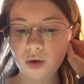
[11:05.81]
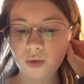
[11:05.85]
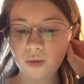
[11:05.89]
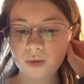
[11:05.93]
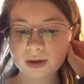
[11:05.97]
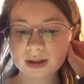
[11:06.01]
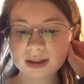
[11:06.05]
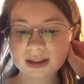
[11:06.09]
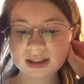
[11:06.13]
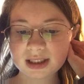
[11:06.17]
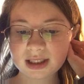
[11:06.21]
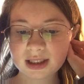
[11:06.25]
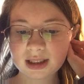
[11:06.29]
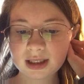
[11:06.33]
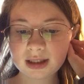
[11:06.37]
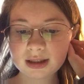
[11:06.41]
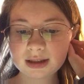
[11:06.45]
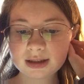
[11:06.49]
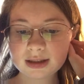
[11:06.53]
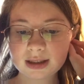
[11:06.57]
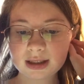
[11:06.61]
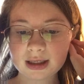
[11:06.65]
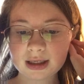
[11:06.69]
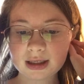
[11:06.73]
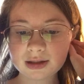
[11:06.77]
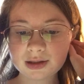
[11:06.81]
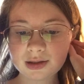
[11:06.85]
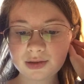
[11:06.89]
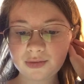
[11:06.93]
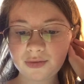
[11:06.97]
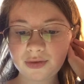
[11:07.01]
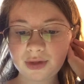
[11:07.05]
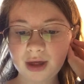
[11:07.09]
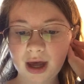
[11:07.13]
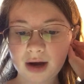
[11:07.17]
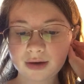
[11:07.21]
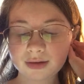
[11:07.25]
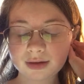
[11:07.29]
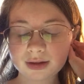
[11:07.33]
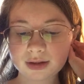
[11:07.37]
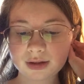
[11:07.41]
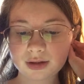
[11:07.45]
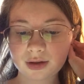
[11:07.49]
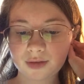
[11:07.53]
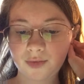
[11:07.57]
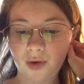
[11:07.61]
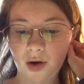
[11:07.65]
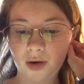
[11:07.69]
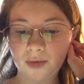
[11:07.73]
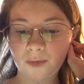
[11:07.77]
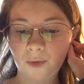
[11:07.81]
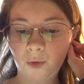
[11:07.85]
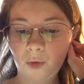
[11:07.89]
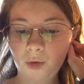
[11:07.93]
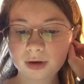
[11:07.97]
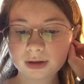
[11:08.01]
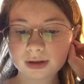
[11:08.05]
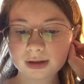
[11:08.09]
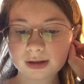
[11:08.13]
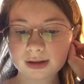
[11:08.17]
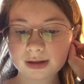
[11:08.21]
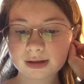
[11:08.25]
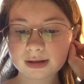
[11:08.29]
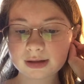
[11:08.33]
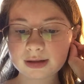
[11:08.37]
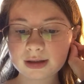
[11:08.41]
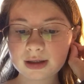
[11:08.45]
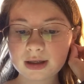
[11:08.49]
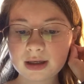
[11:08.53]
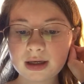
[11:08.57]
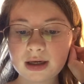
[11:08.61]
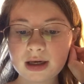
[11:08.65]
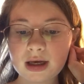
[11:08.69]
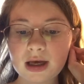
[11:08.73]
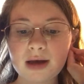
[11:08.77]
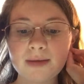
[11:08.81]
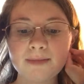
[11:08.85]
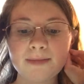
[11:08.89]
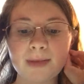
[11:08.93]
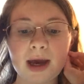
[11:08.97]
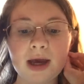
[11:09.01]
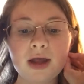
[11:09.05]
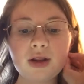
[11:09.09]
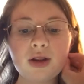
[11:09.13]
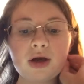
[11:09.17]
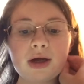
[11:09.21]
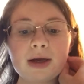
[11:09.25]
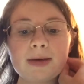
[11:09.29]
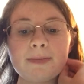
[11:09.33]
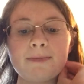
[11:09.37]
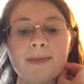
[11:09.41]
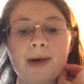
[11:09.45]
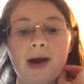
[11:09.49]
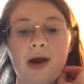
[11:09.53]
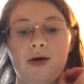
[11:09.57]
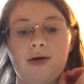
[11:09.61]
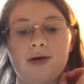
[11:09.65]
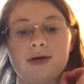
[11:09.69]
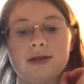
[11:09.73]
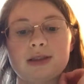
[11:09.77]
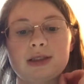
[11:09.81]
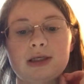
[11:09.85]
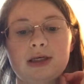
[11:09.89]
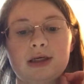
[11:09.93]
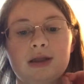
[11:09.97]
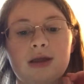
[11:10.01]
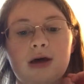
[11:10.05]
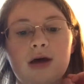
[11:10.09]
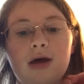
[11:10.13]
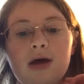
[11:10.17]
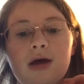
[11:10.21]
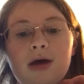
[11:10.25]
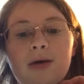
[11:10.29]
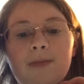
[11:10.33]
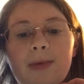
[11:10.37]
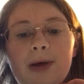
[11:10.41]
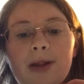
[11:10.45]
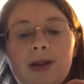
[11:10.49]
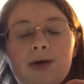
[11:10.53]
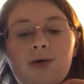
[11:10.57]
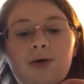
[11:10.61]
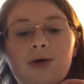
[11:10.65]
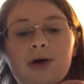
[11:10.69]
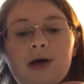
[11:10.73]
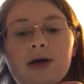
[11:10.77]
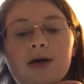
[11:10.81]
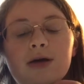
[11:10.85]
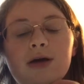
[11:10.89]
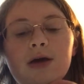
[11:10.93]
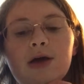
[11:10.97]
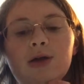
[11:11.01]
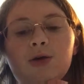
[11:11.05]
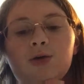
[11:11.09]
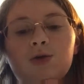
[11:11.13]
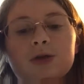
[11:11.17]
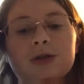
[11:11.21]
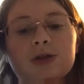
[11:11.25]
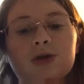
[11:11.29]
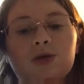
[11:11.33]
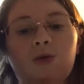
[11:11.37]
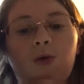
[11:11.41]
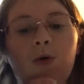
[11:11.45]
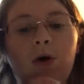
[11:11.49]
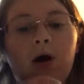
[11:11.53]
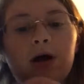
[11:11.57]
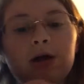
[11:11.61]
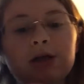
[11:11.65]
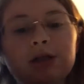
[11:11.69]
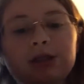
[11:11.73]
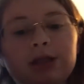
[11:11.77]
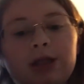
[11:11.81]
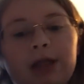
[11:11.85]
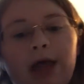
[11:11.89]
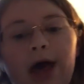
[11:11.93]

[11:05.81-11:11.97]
We're sending tens of thousands of our forces. It may look embarrassing, but it'll squash